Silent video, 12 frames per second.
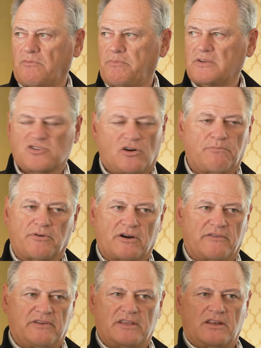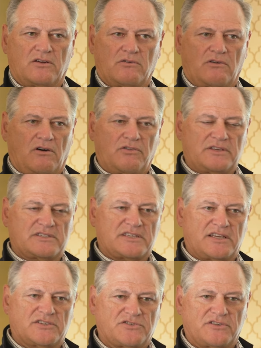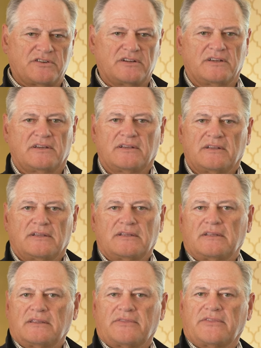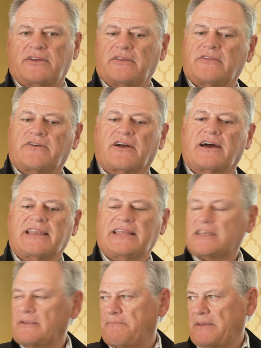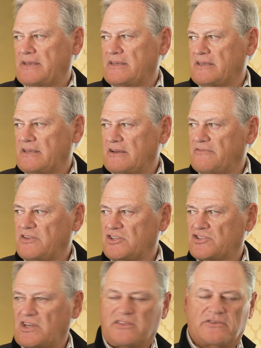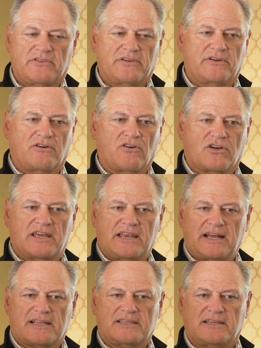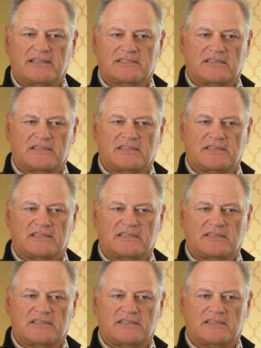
It's all part of it. All these things are they're not independent of each other. They're all connected.